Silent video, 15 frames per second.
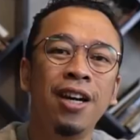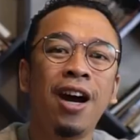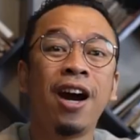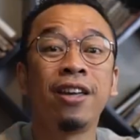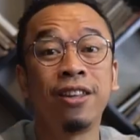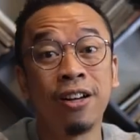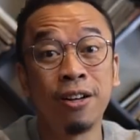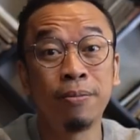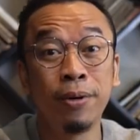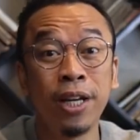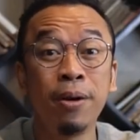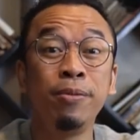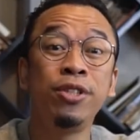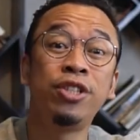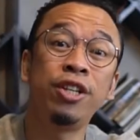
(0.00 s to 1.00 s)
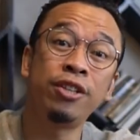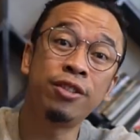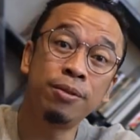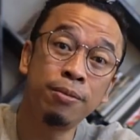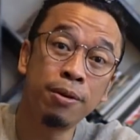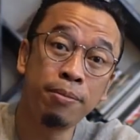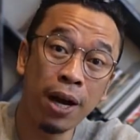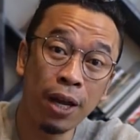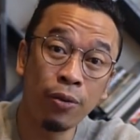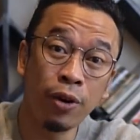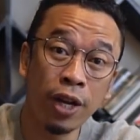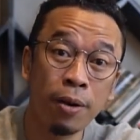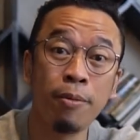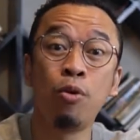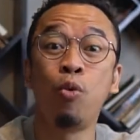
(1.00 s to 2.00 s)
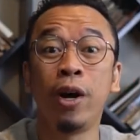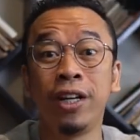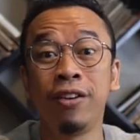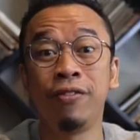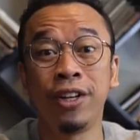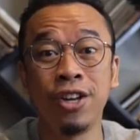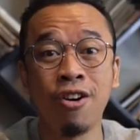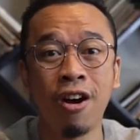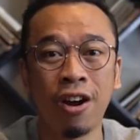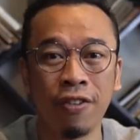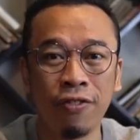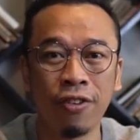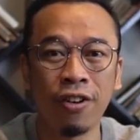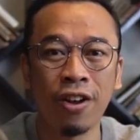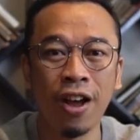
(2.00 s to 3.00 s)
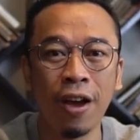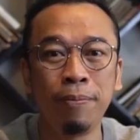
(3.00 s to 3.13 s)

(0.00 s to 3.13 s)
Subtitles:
Hi there, my name is Jason Magbanua and I'm a wedding videographer.